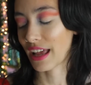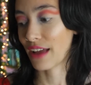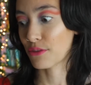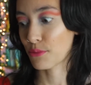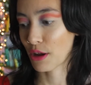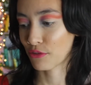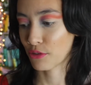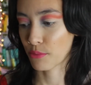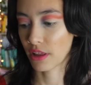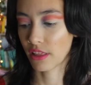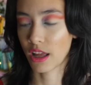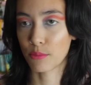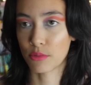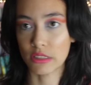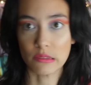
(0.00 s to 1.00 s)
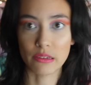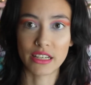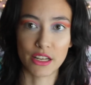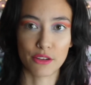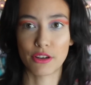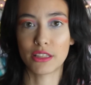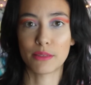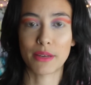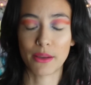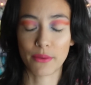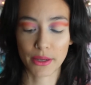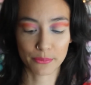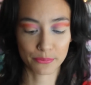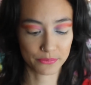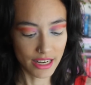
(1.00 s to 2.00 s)
I have them out from my library, so I need to read them
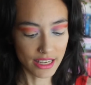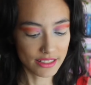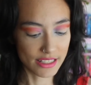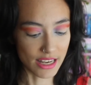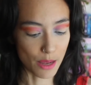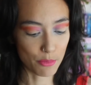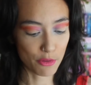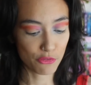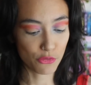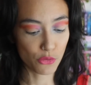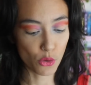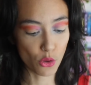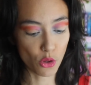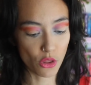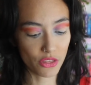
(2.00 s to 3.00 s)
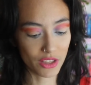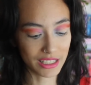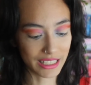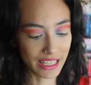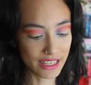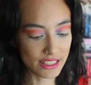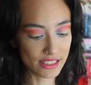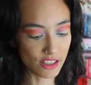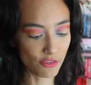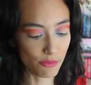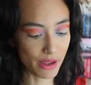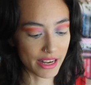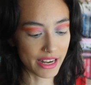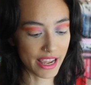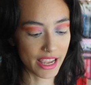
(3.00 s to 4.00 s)
anyway. Next up, for the letters of
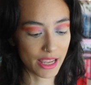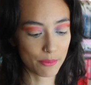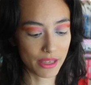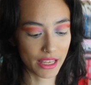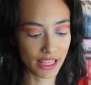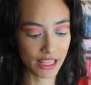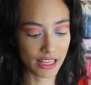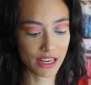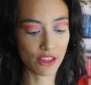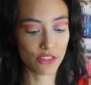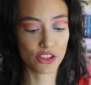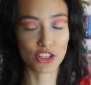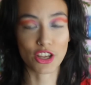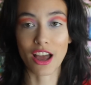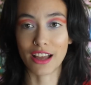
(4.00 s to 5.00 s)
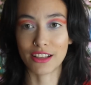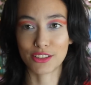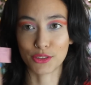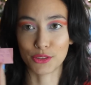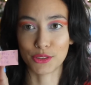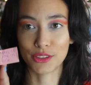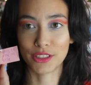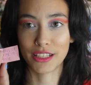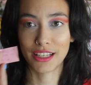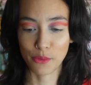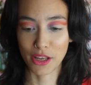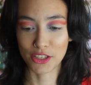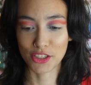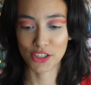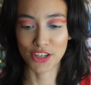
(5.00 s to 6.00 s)
my name in the title,
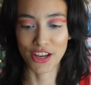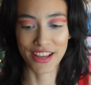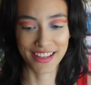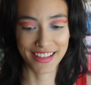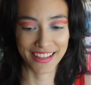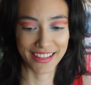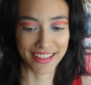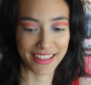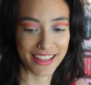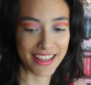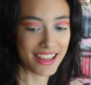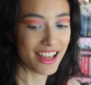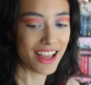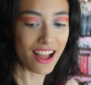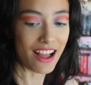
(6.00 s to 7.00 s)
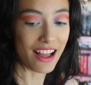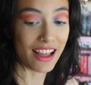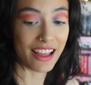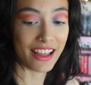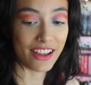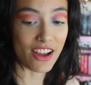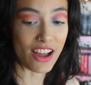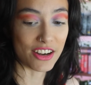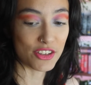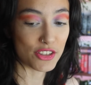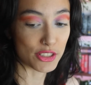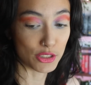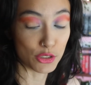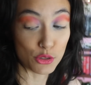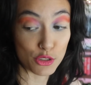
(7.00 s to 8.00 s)
which I kind of
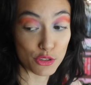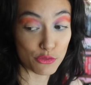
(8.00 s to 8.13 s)
just looked